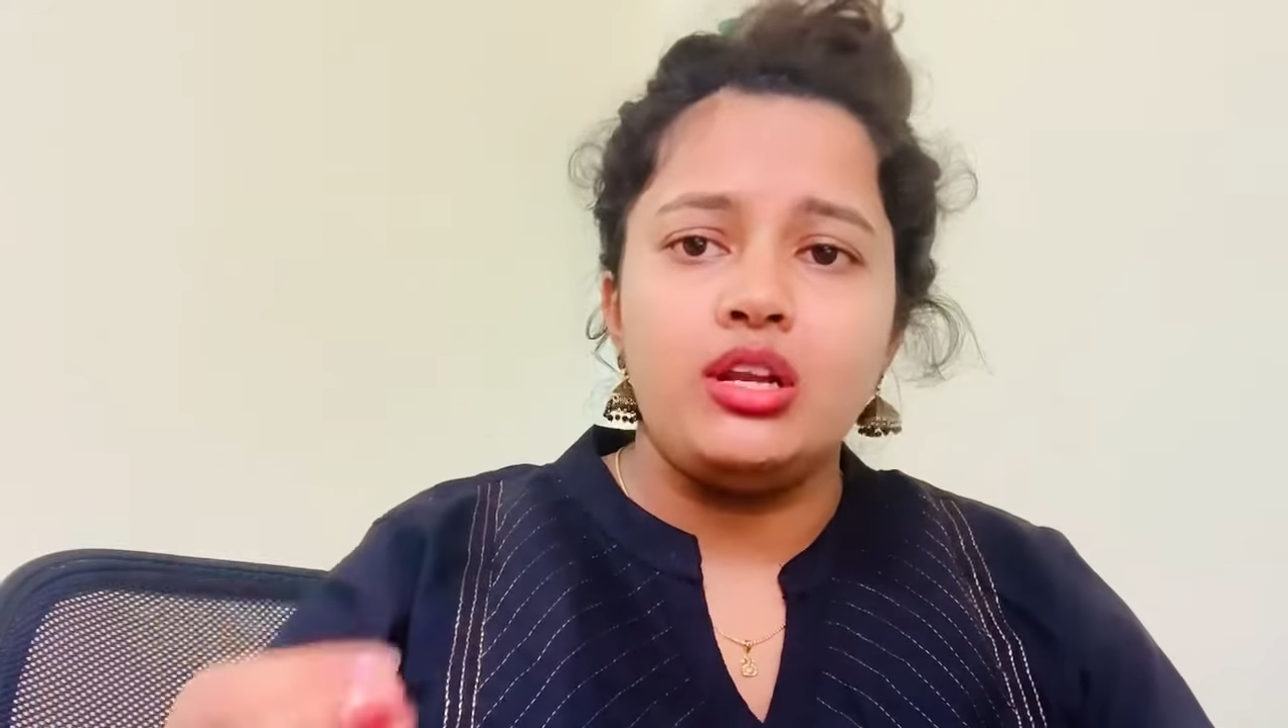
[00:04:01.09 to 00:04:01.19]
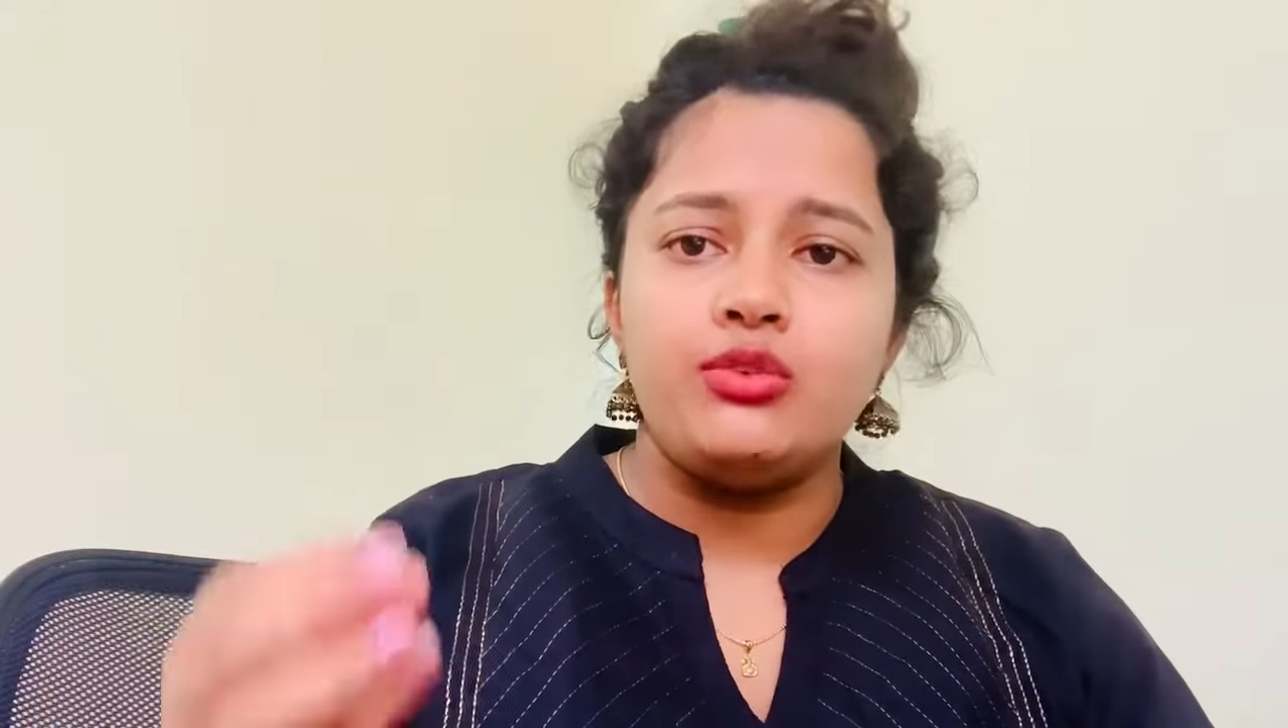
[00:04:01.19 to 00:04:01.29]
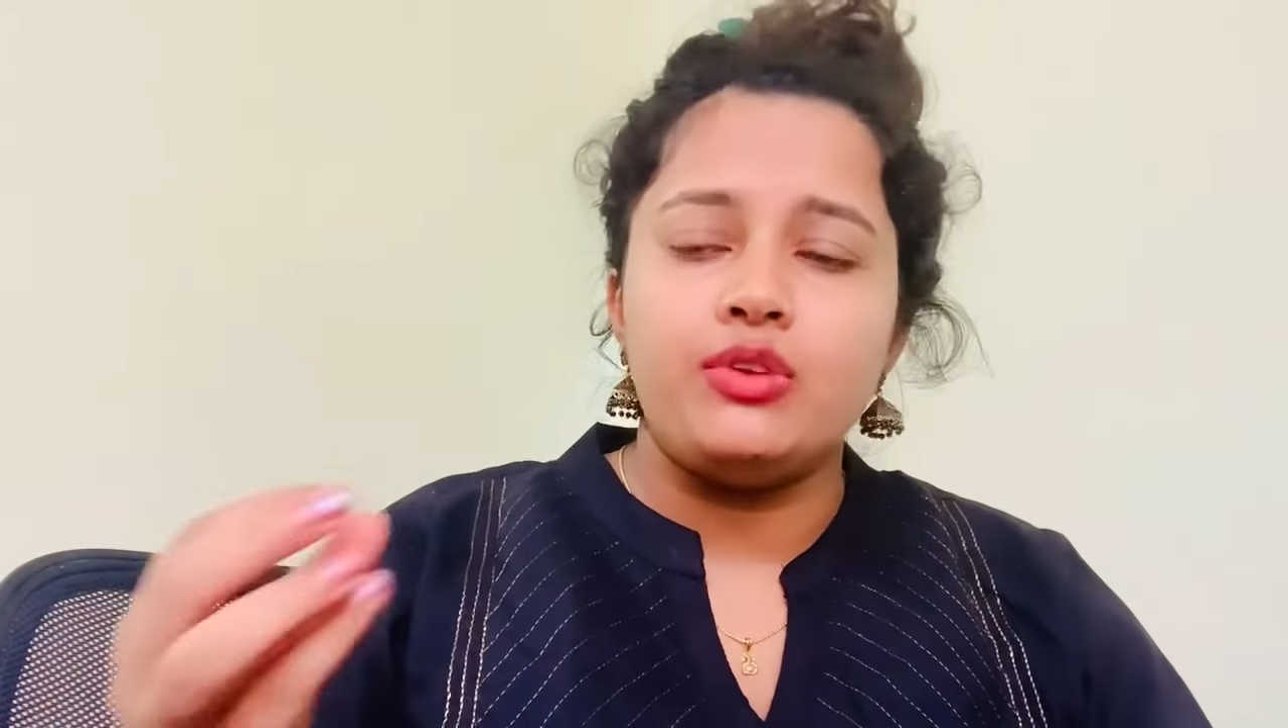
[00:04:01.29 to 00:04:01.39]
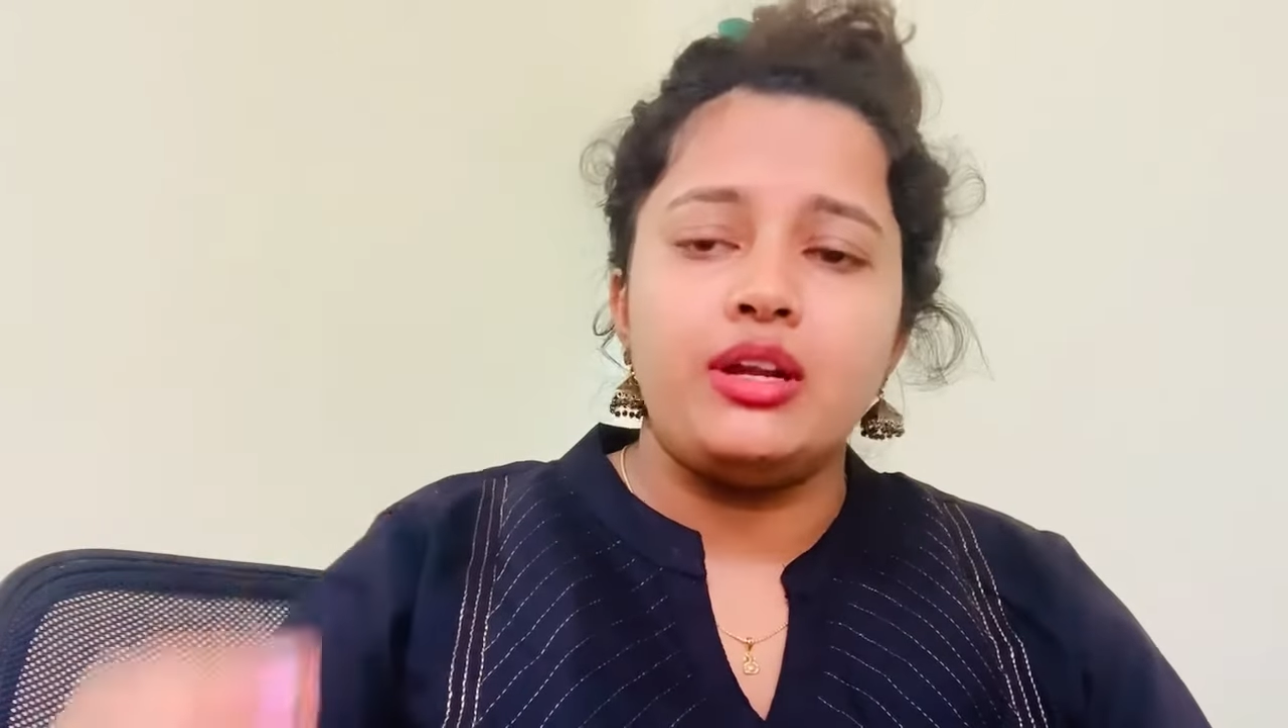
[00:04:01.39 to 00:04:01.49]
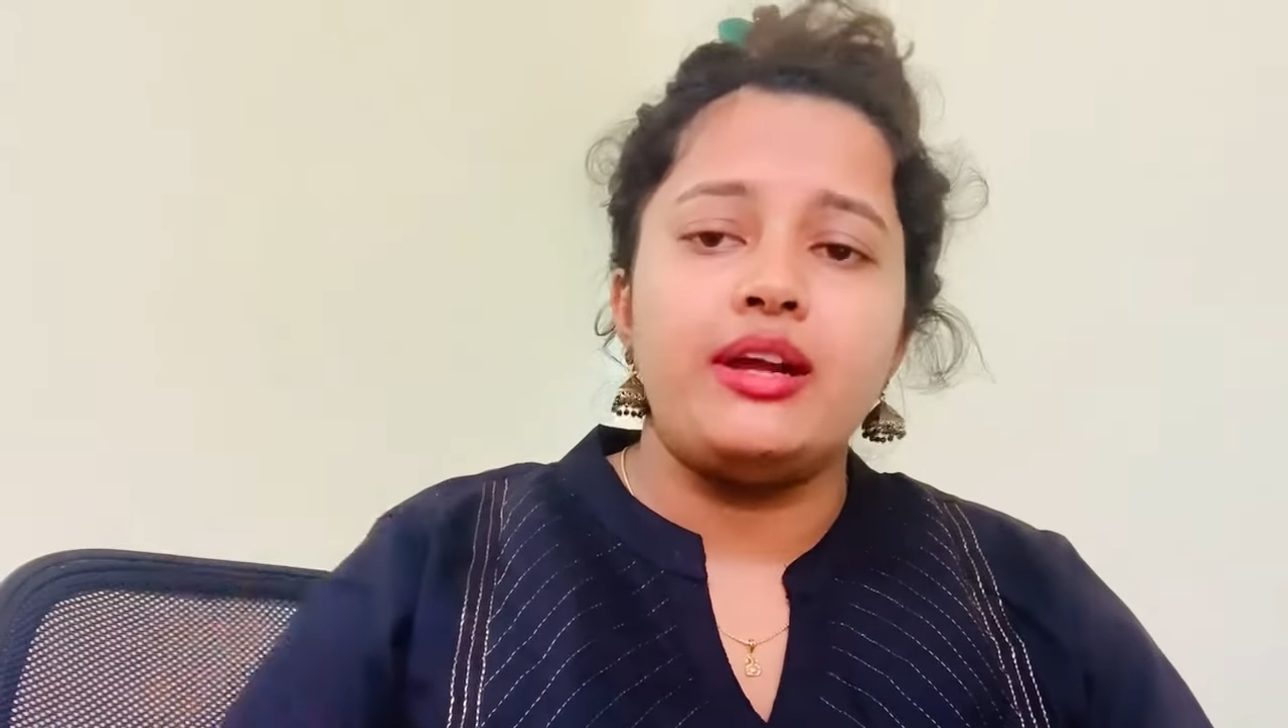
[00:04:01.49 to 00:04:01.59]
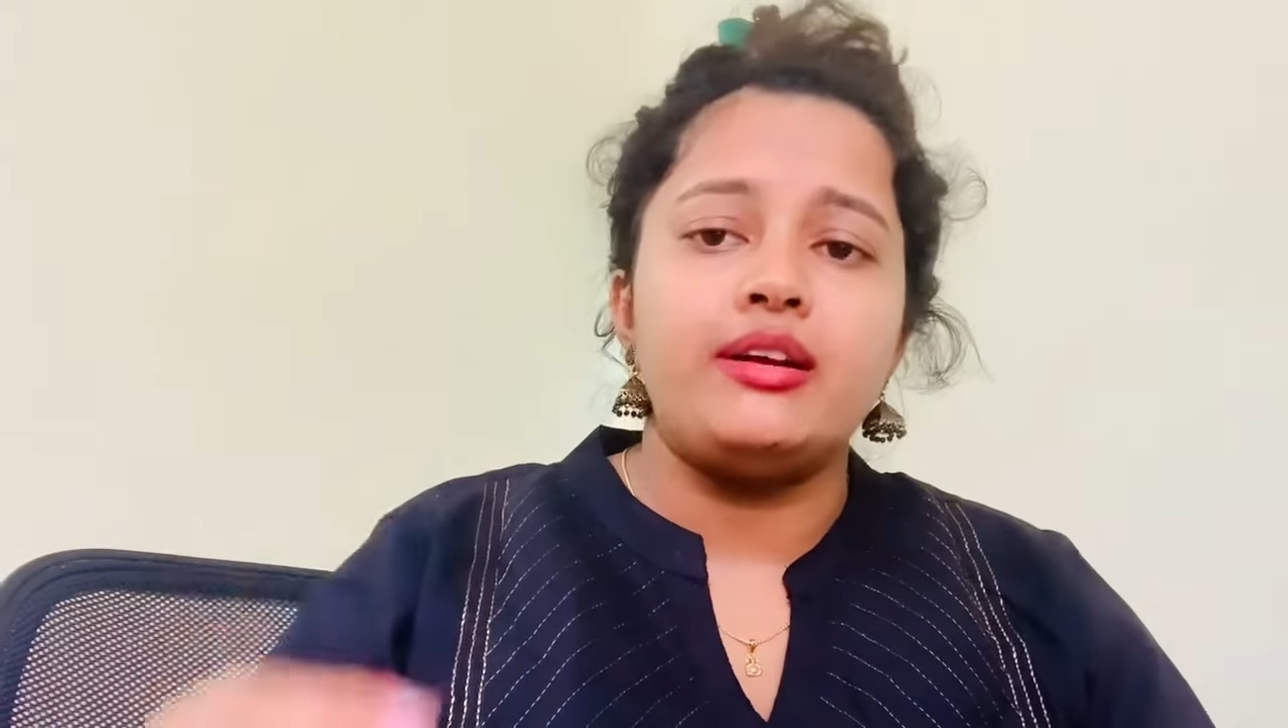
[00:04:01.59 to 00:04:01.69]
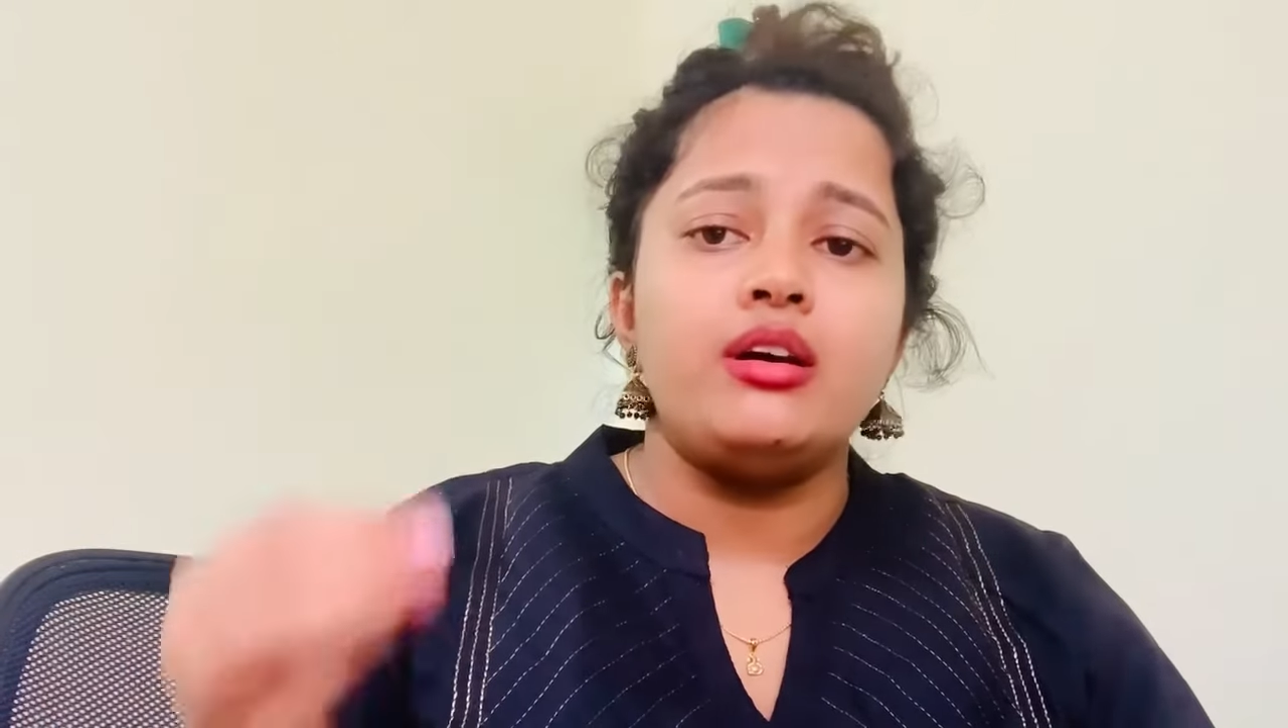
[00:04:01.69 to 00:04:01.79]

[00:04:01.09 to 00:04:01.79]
you will get